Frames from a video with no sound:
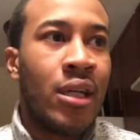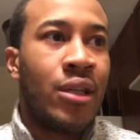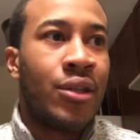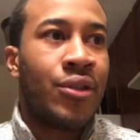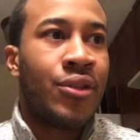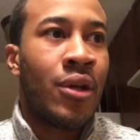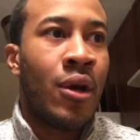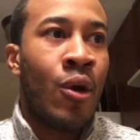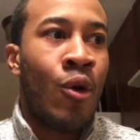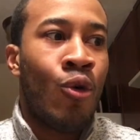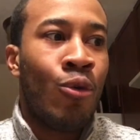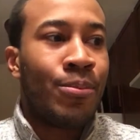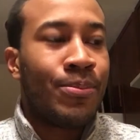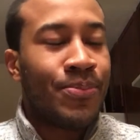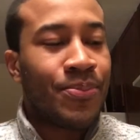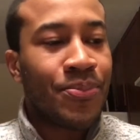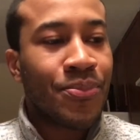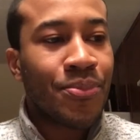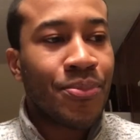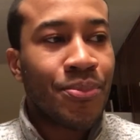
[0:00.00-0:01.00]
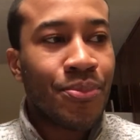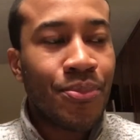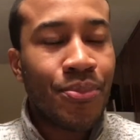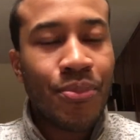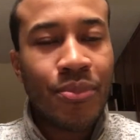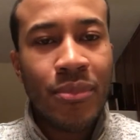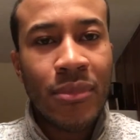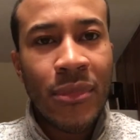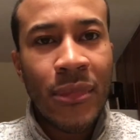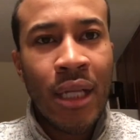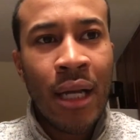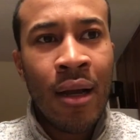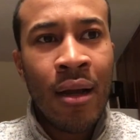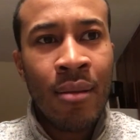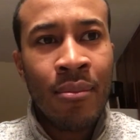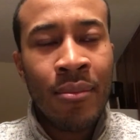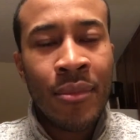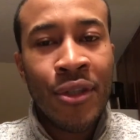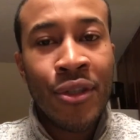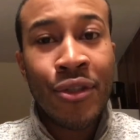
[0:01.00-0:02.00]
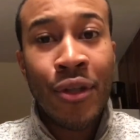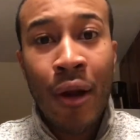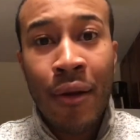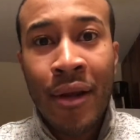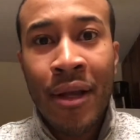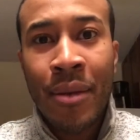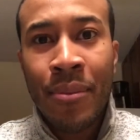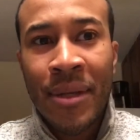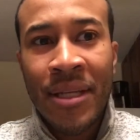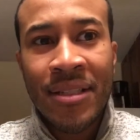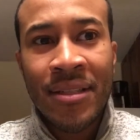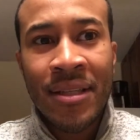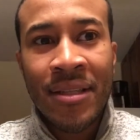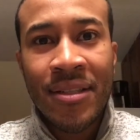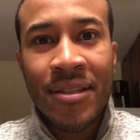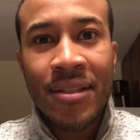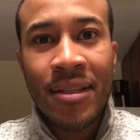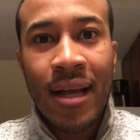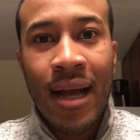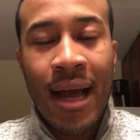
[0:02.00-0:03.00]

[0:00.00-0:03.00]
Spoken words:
So starting a business,